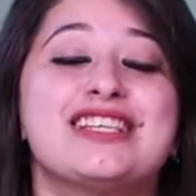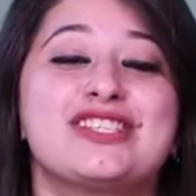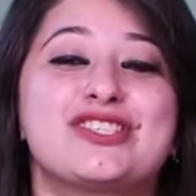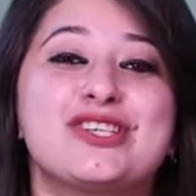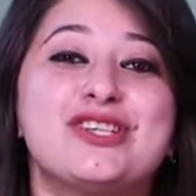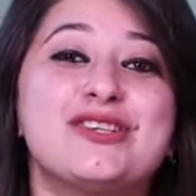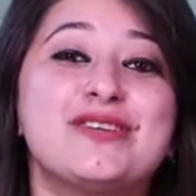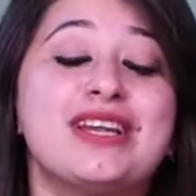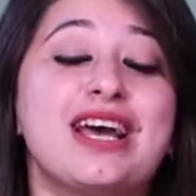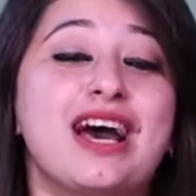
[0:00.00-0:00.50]

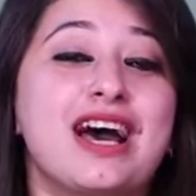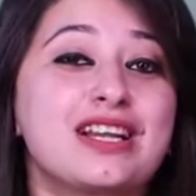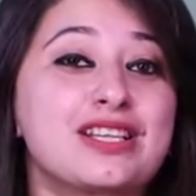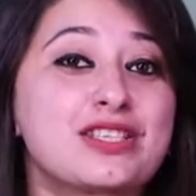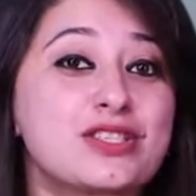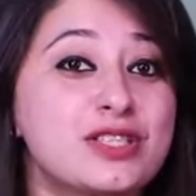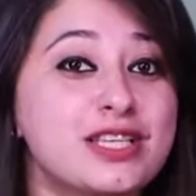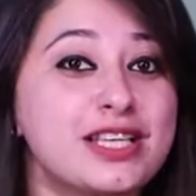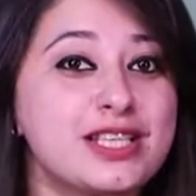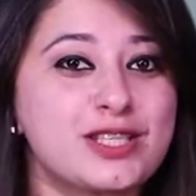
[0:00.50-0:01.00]
Children, our
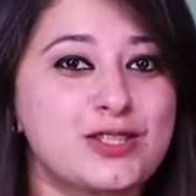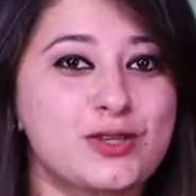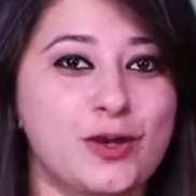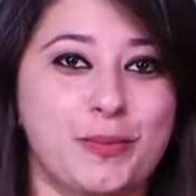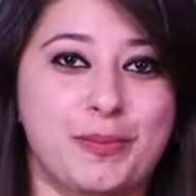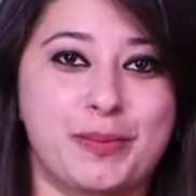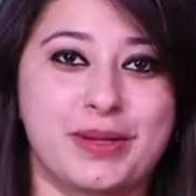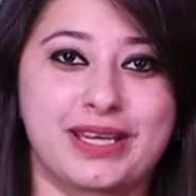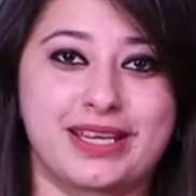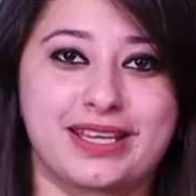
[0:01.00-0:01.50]
today's
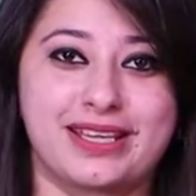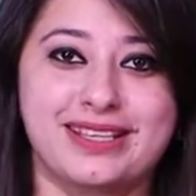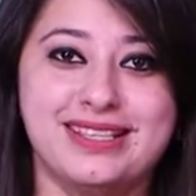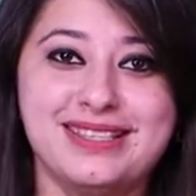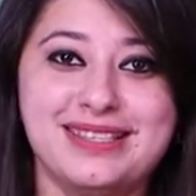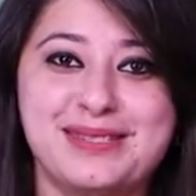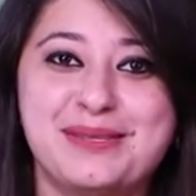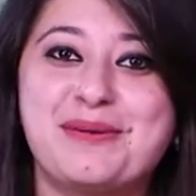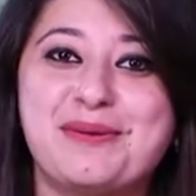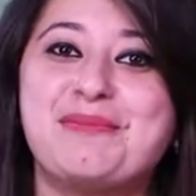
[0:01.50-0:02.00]
topic
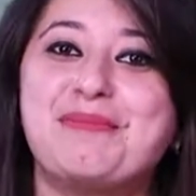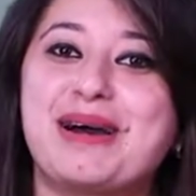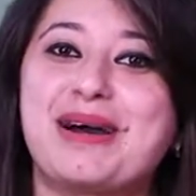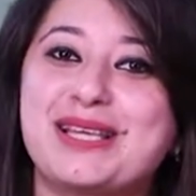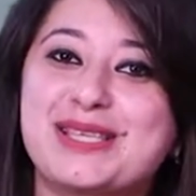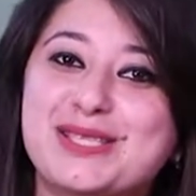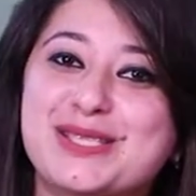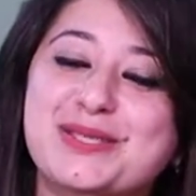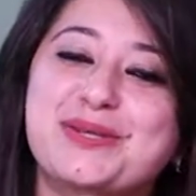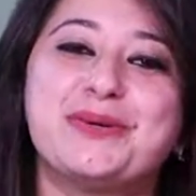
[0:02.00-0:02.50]
is
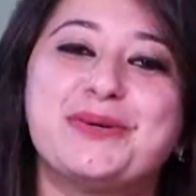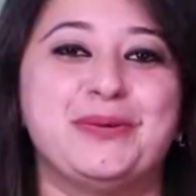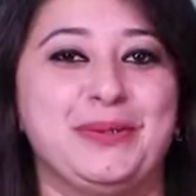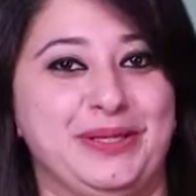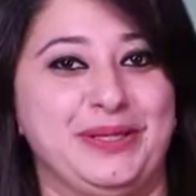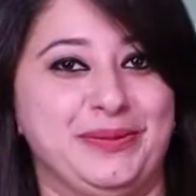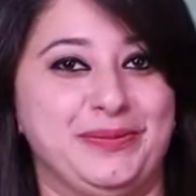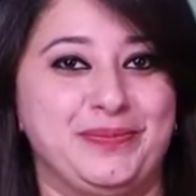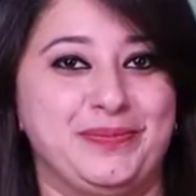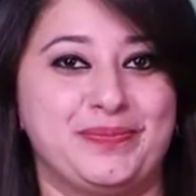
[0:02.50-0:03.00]
my school.